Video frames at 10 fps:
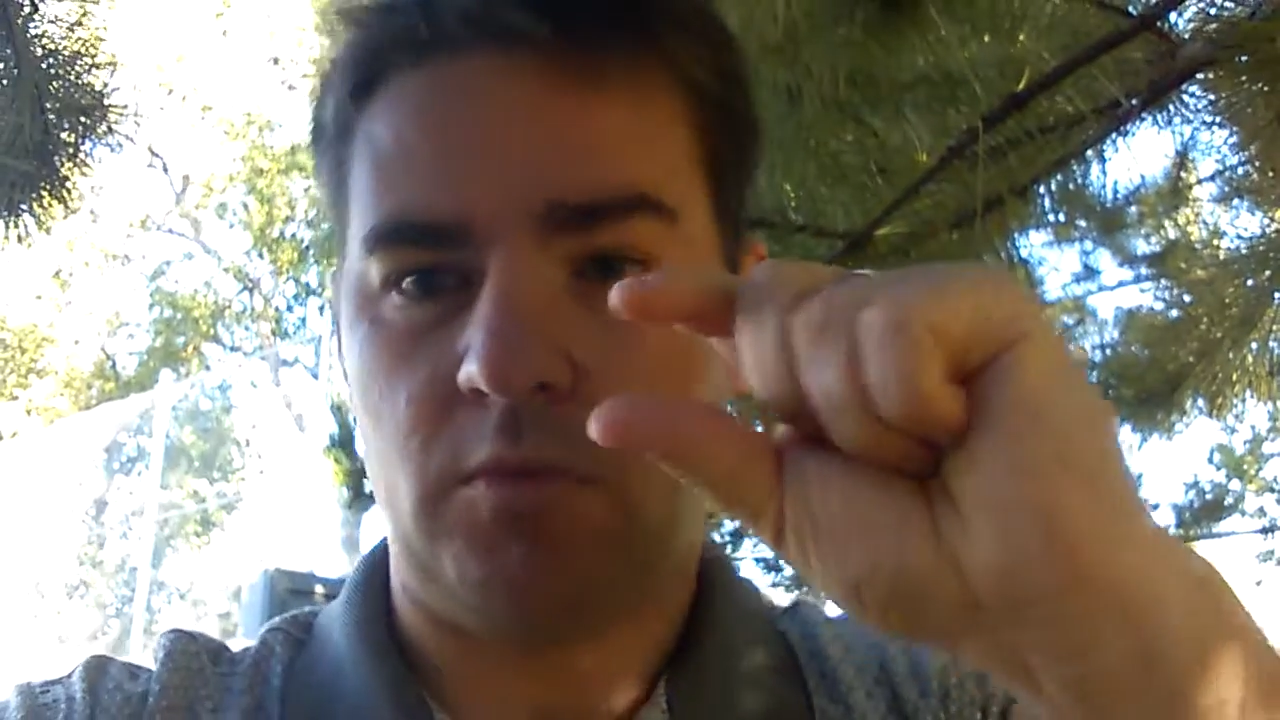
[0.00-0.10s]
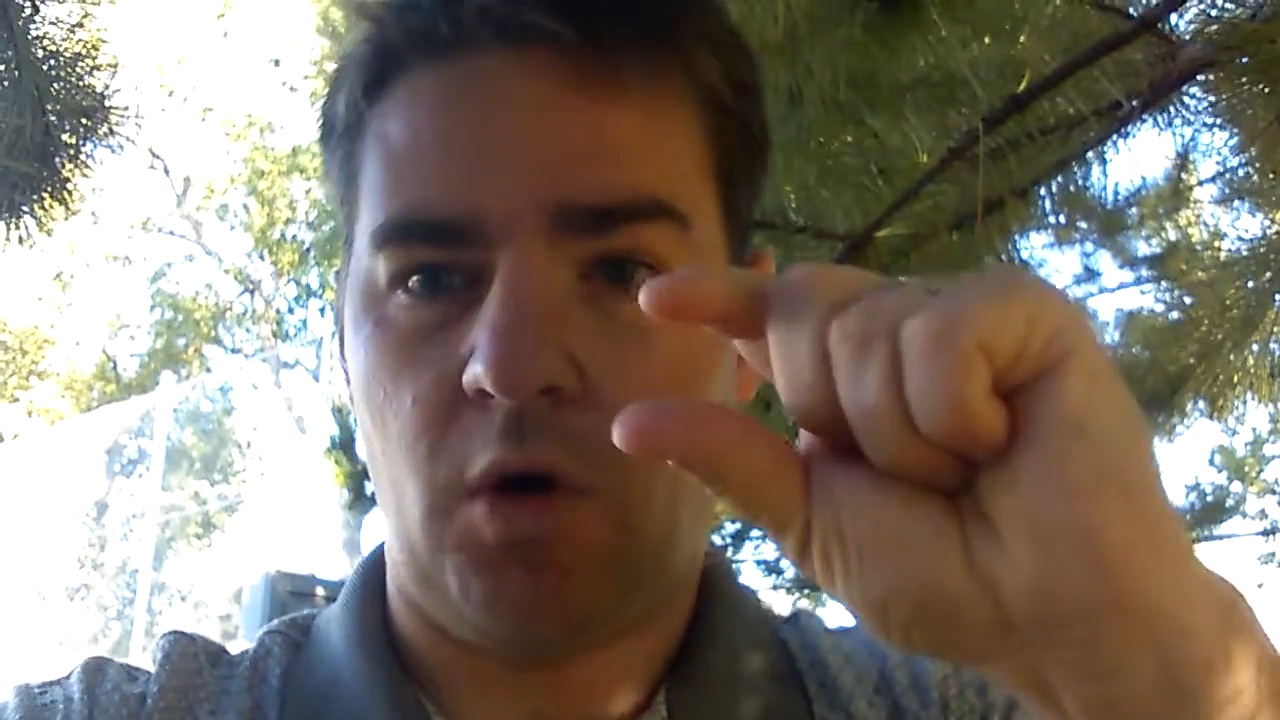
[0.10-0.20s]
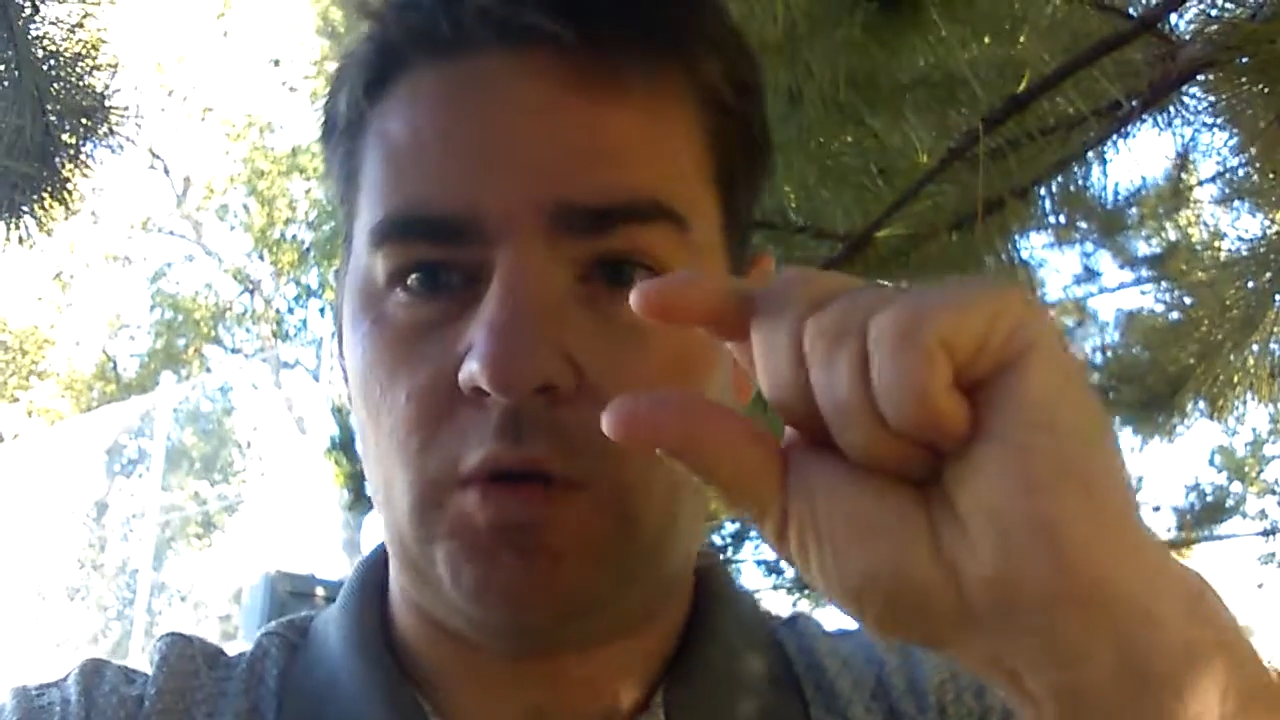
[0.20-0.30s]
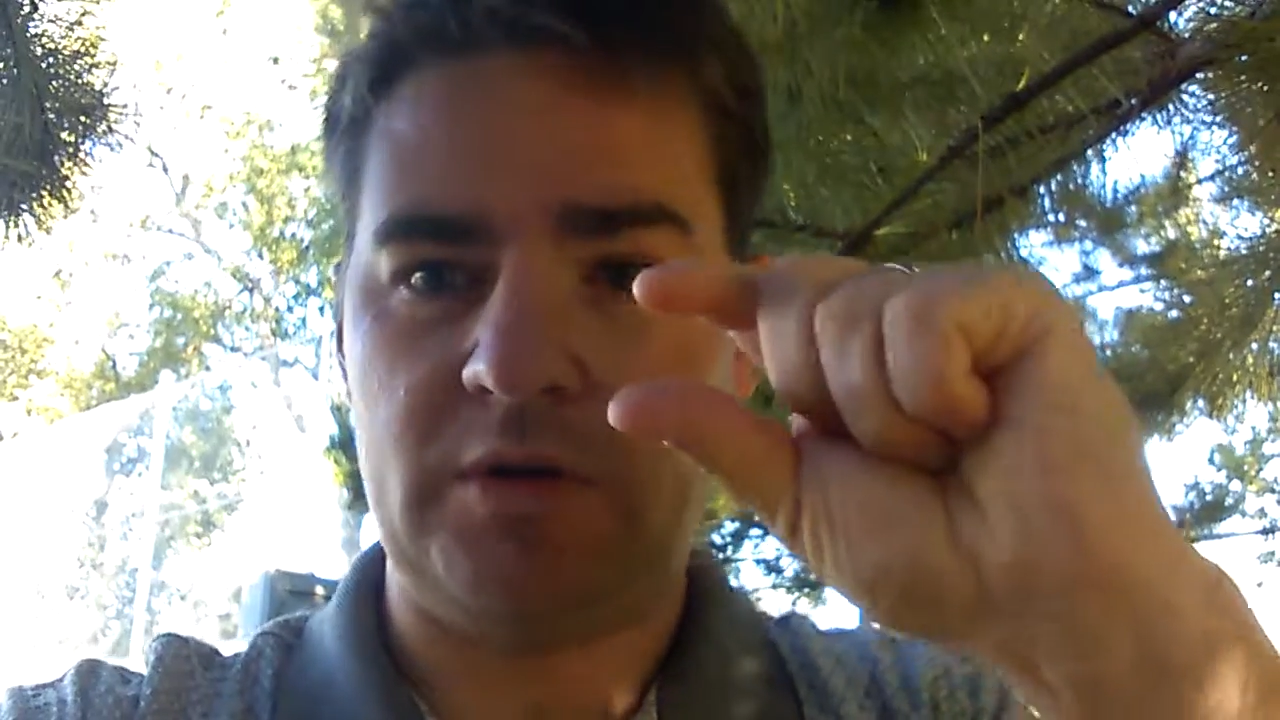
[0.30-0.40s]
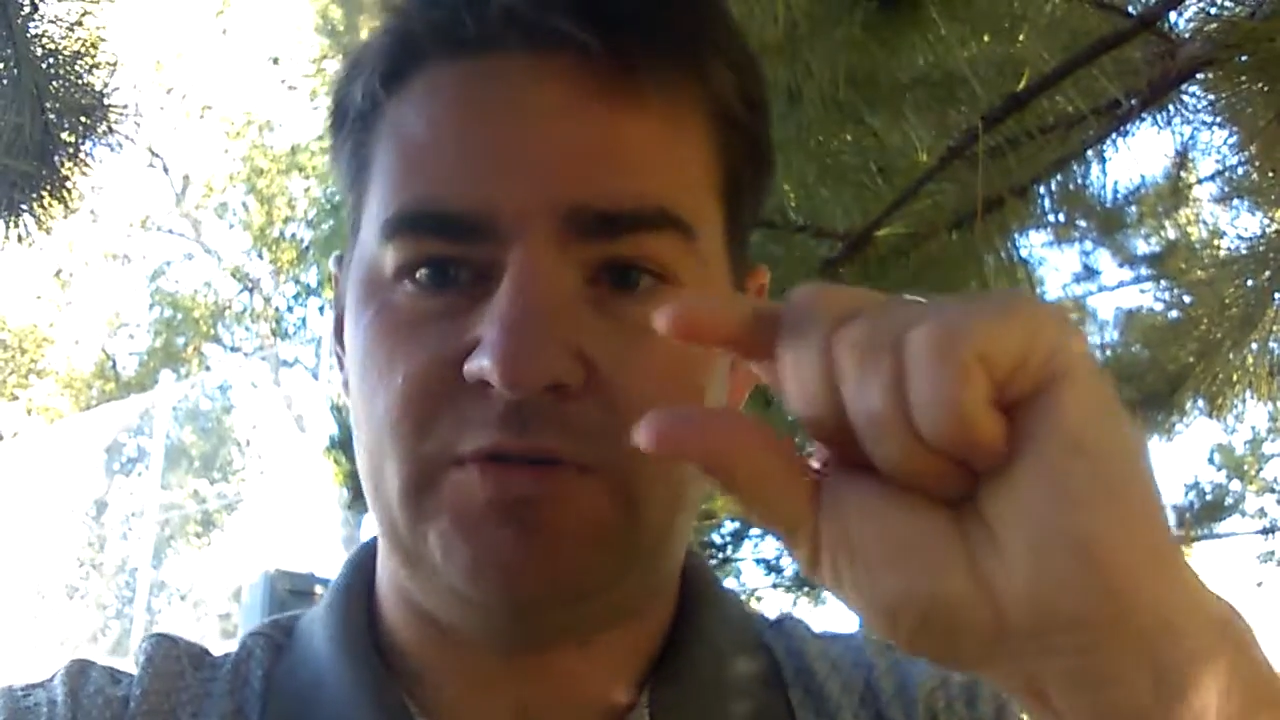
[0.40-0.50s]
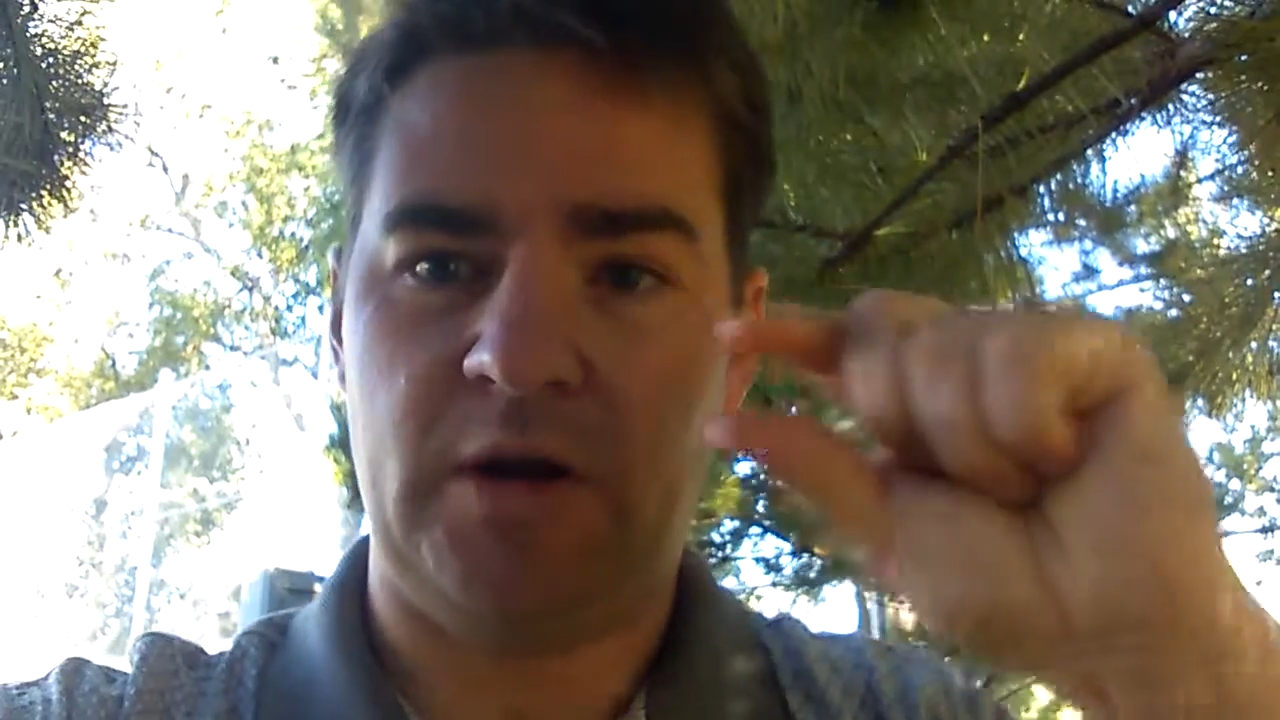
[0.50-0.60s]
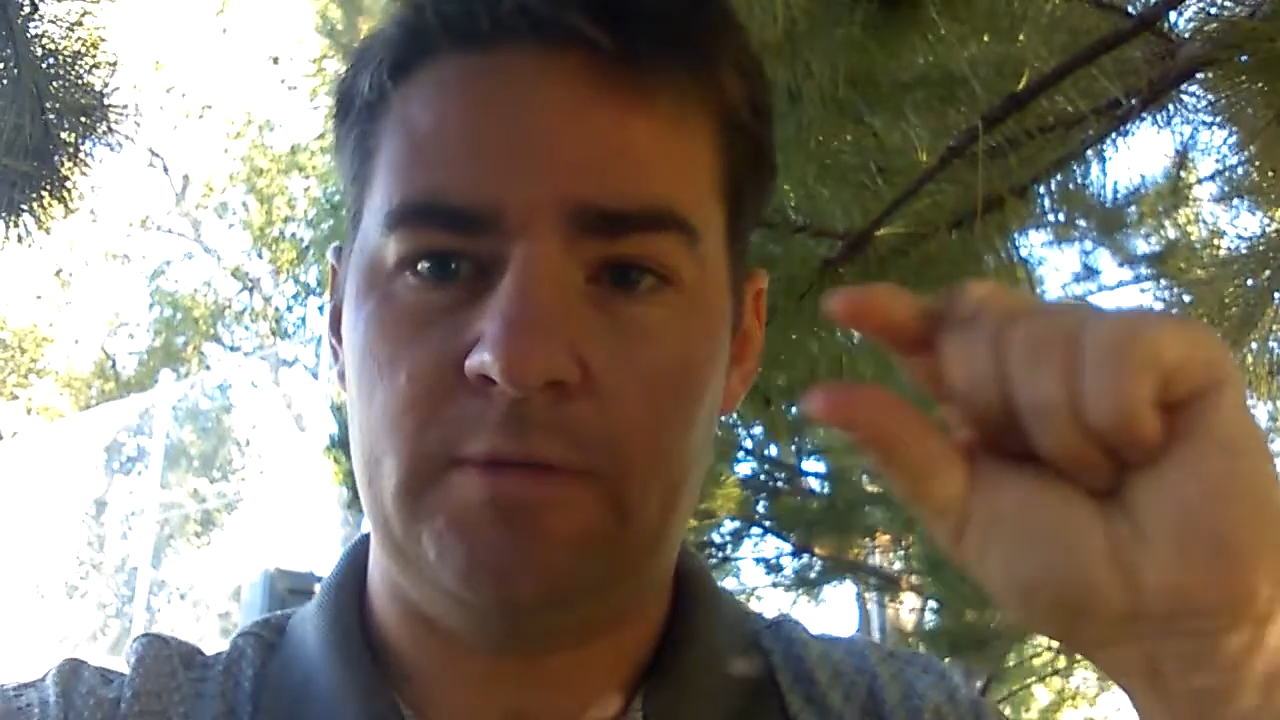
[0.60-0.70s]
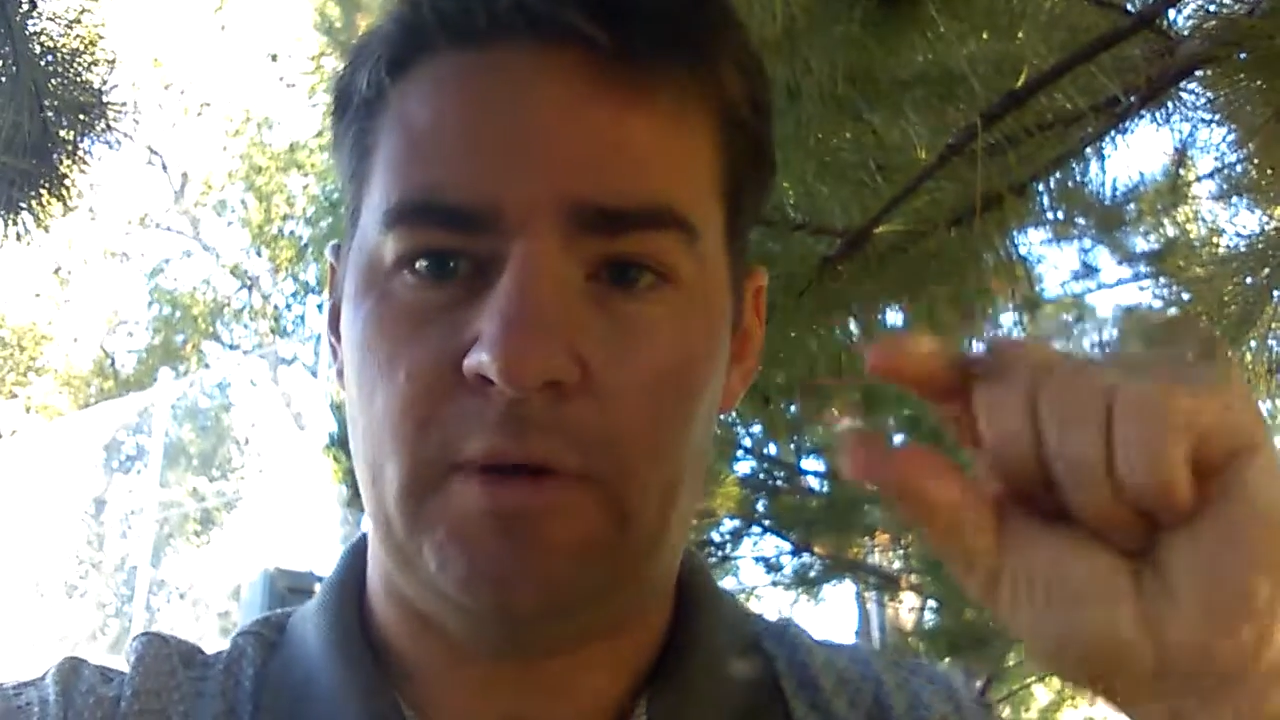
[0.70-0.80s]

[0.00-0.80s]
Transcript: only divided